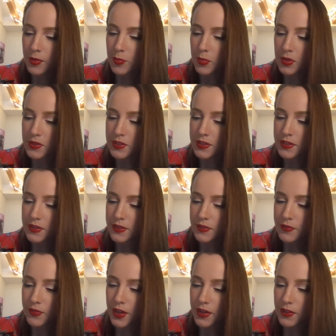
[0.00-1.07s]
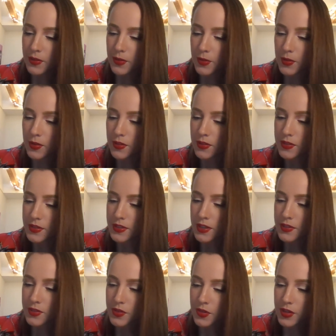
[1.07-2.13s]
Multi-Vital
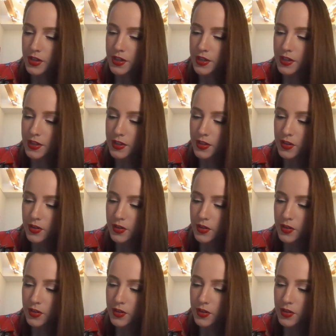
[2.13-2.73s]
Sunscreen